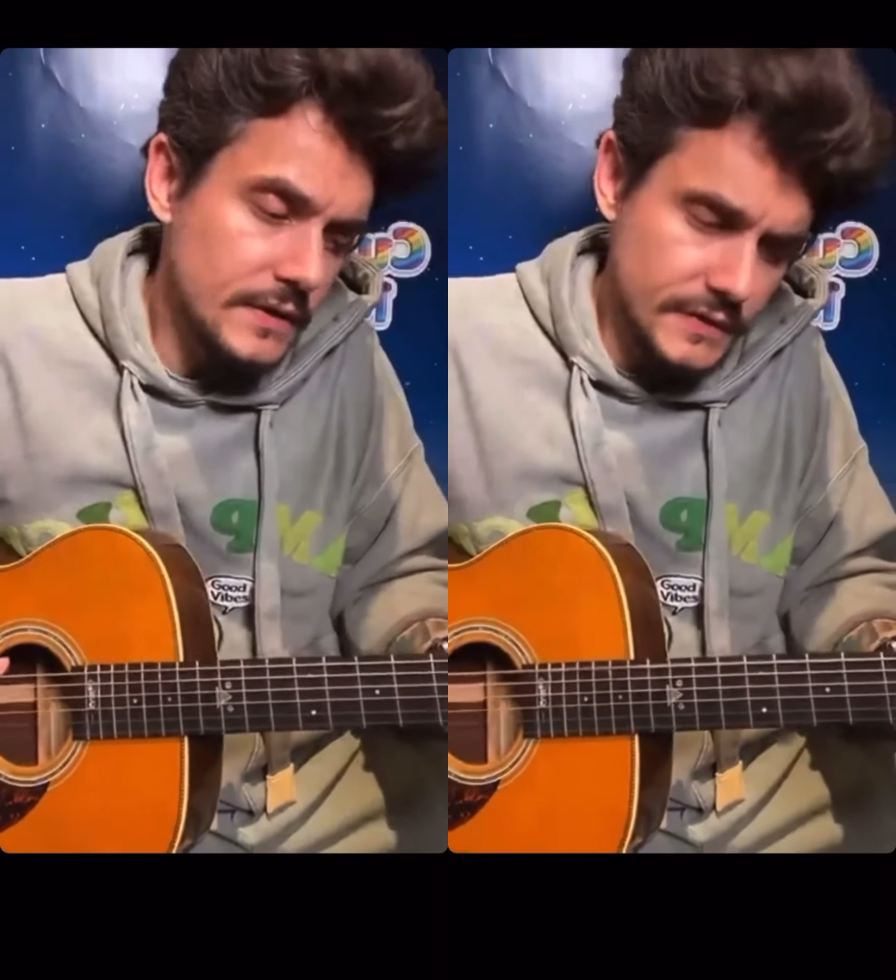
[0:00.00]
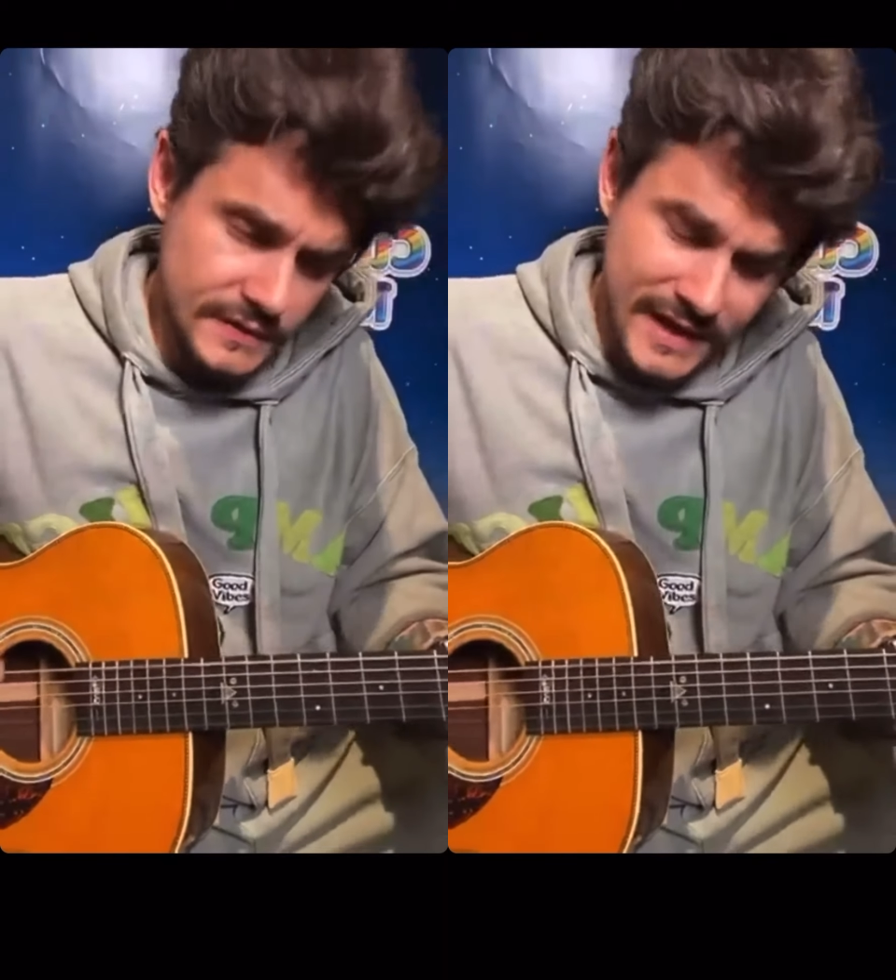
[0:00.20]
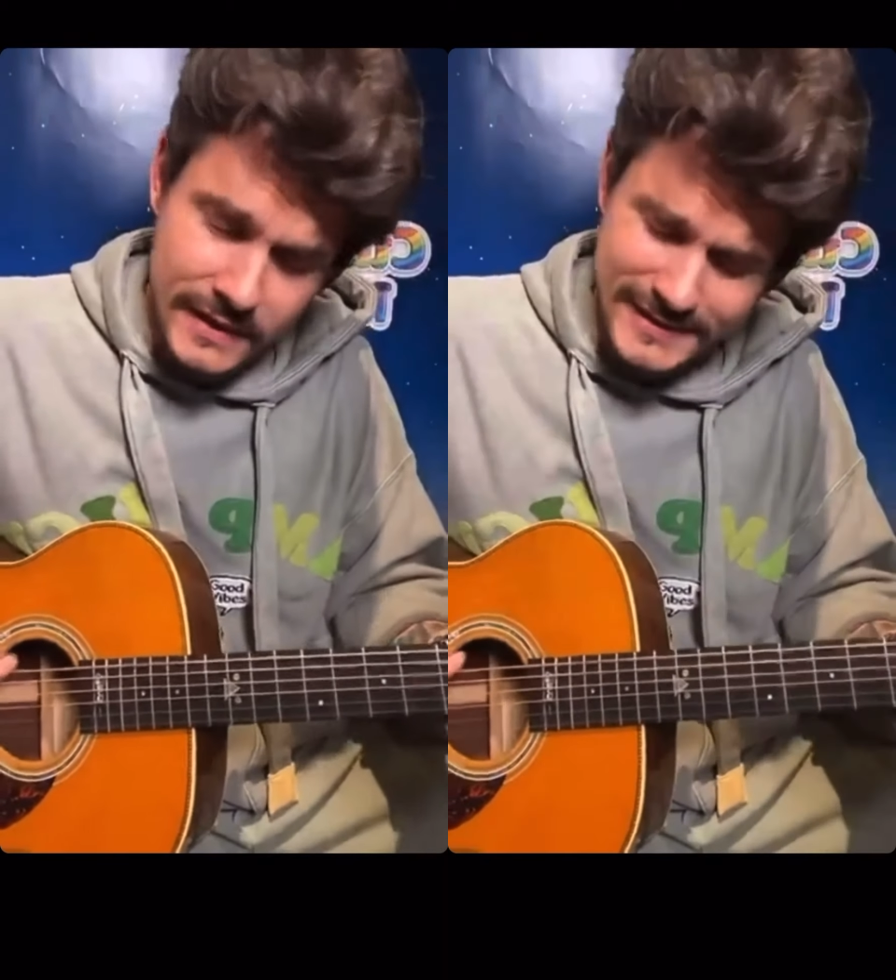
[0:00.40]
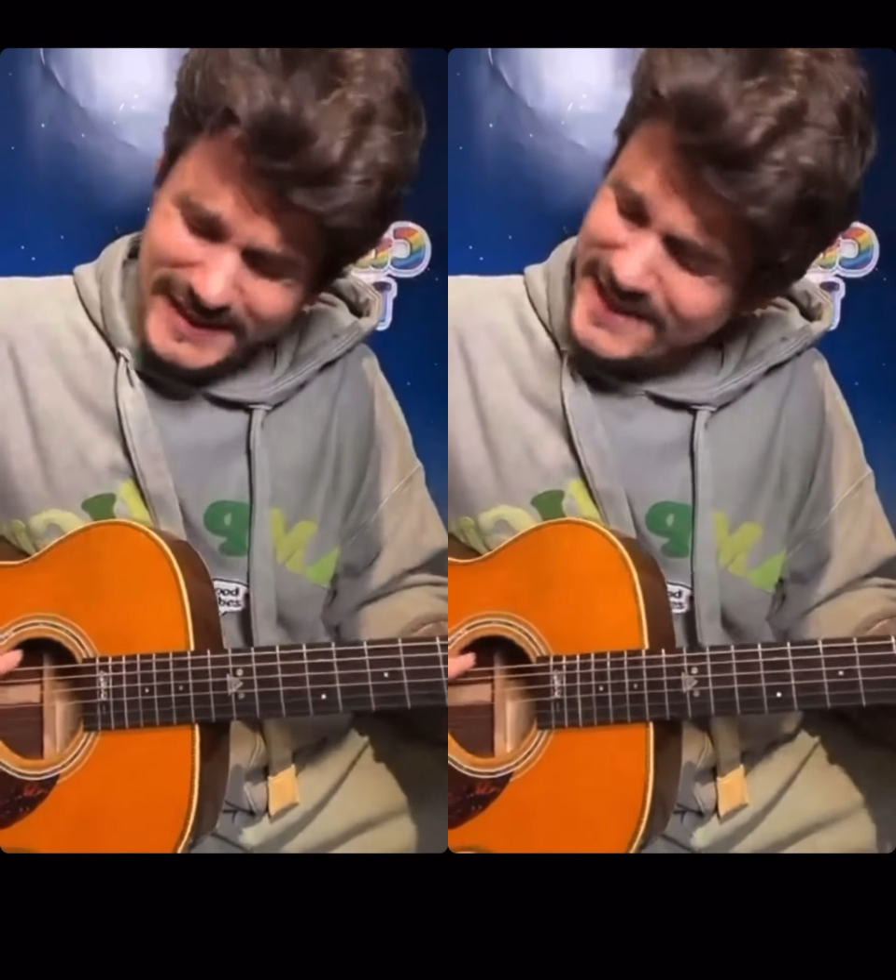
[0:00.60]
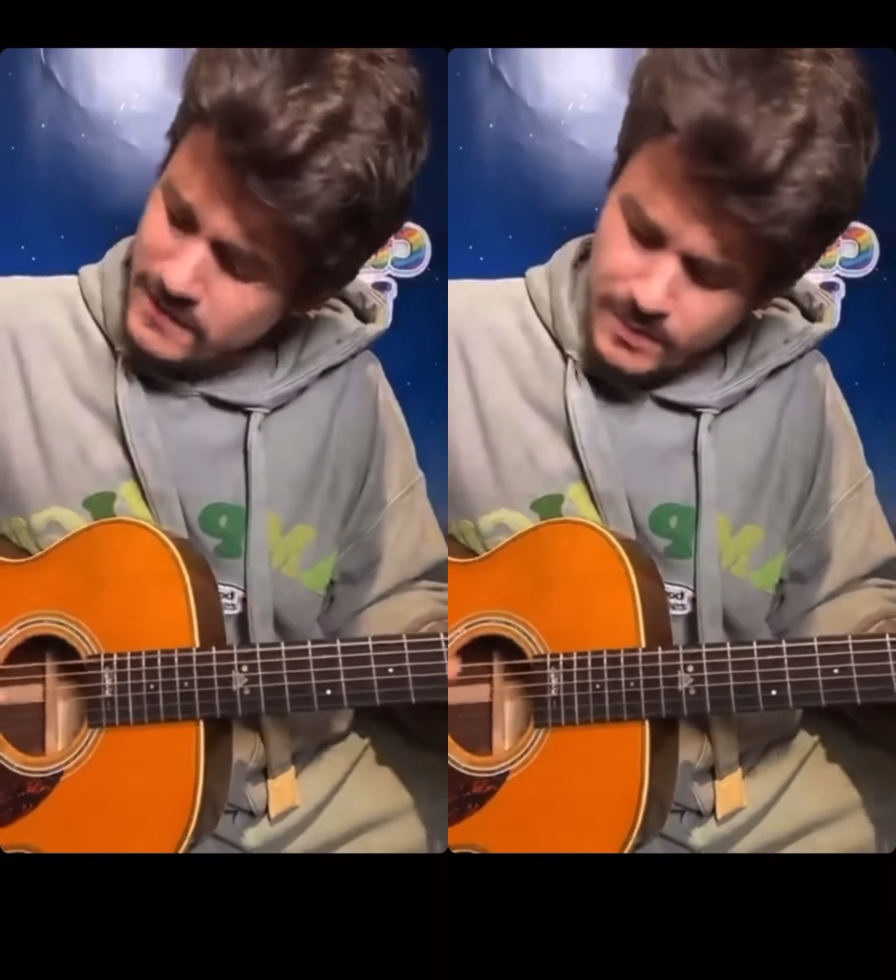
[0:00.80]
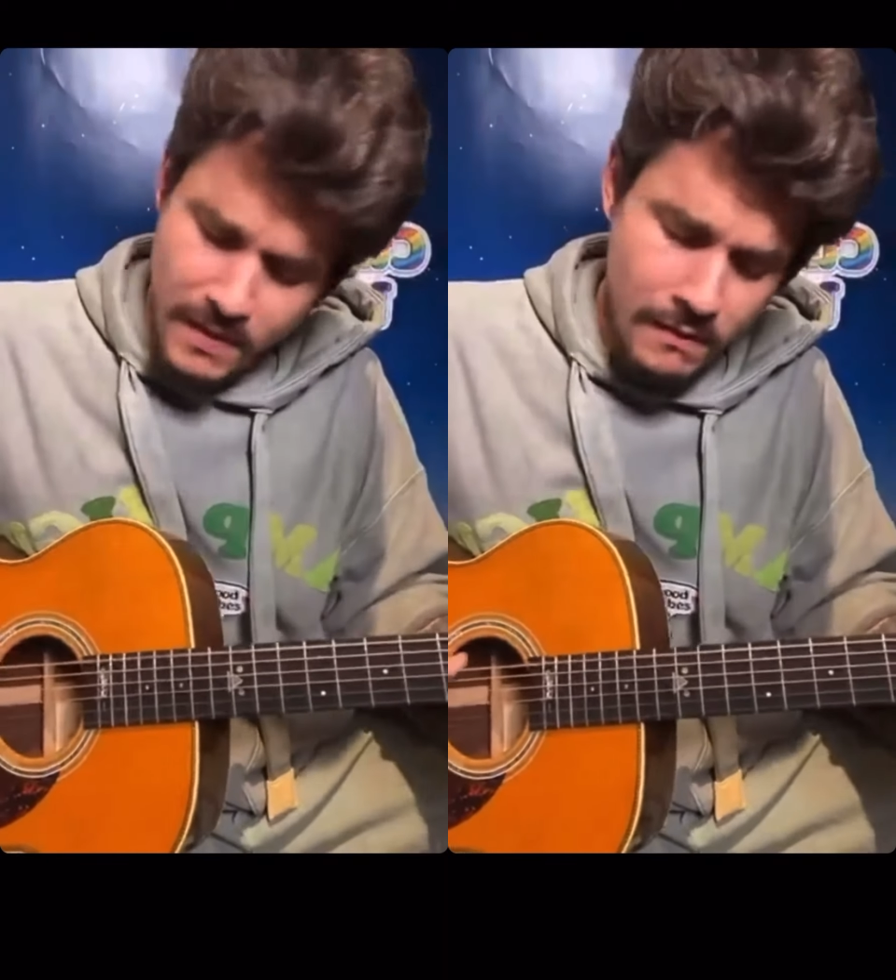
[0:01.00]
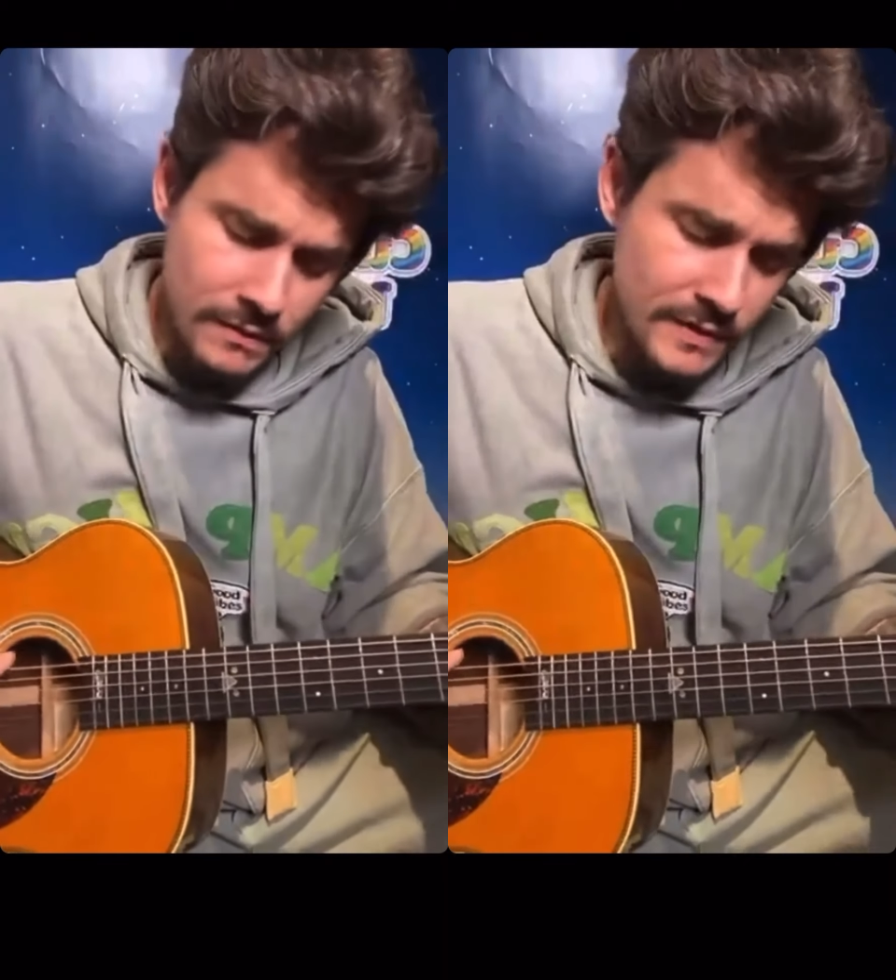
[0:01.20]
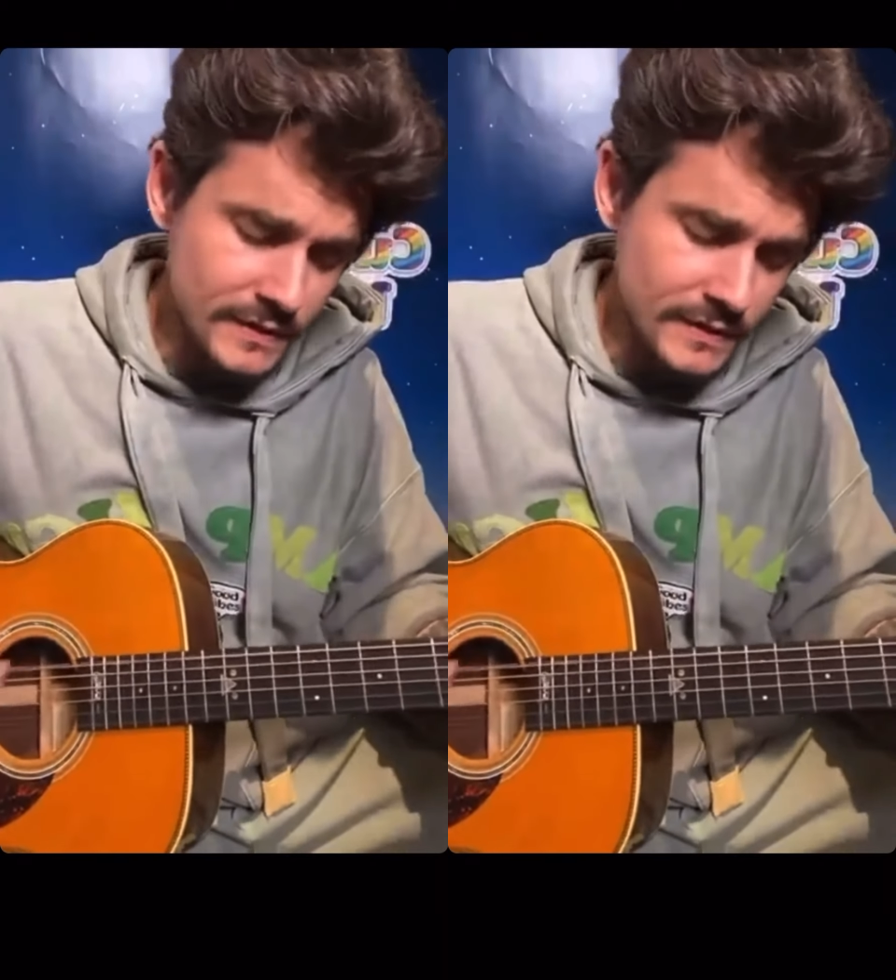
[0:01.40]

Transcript: I just can't sleep on